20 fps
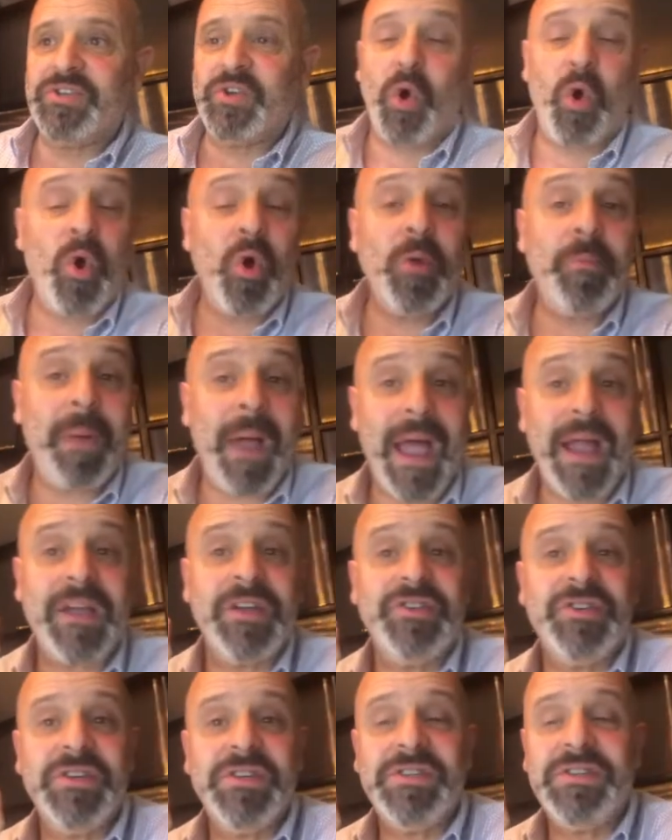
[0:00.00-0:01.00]
All
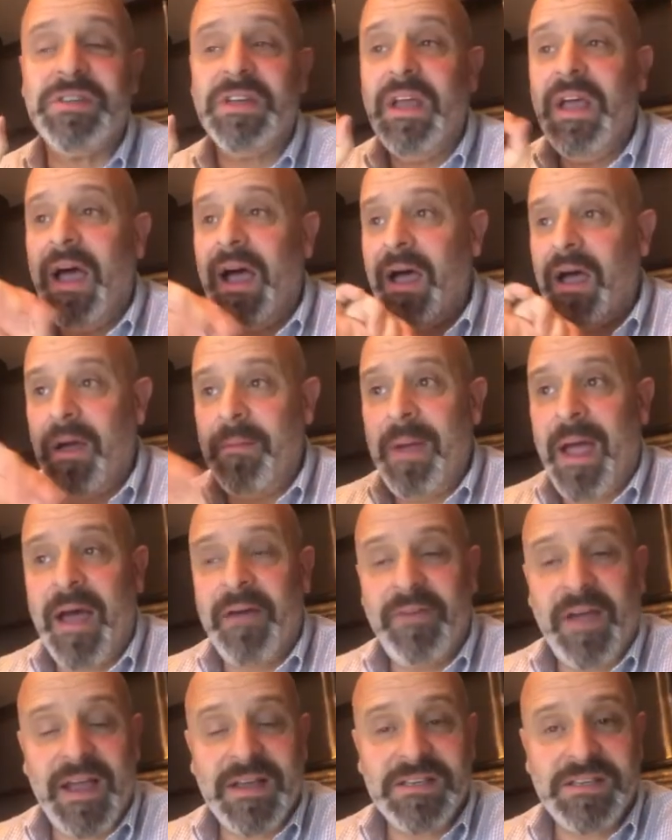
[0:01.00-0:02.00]
packages
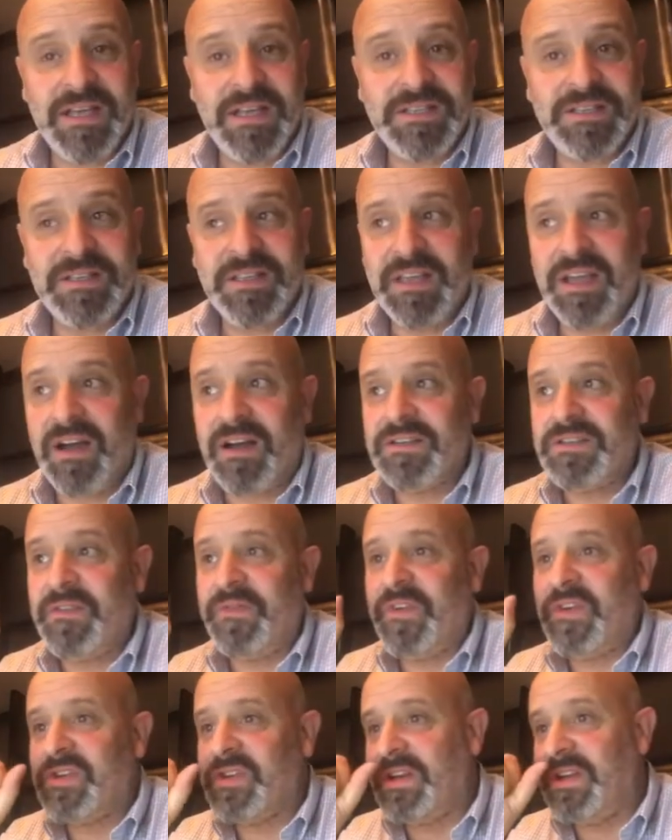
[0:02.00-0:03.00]
have access to the
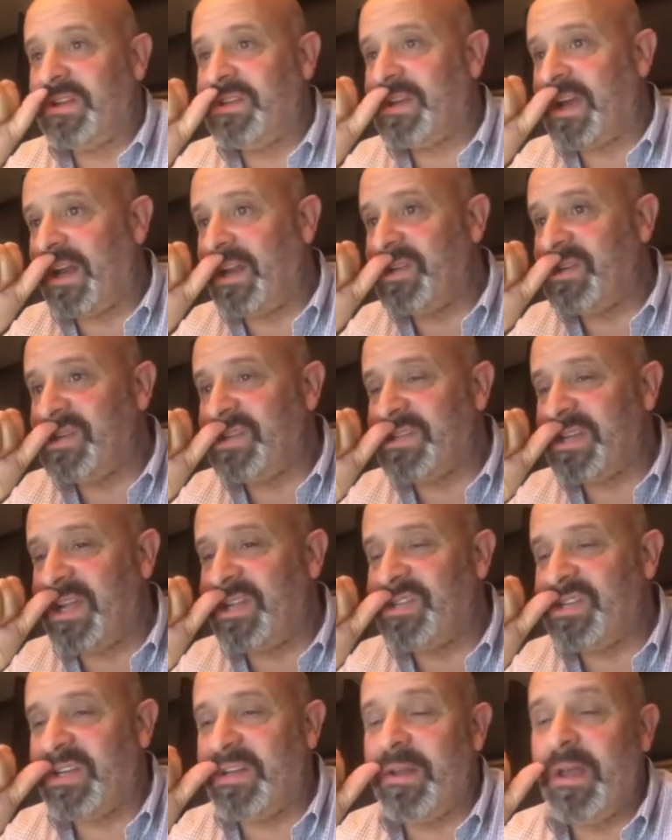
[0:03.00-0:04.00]
artificial intelligence
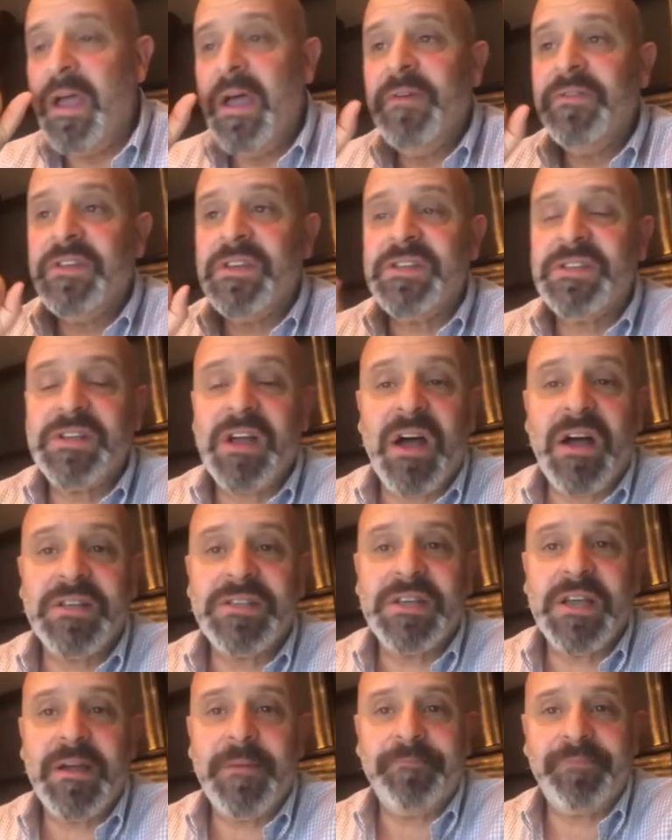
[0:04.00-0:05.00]
engine. The starter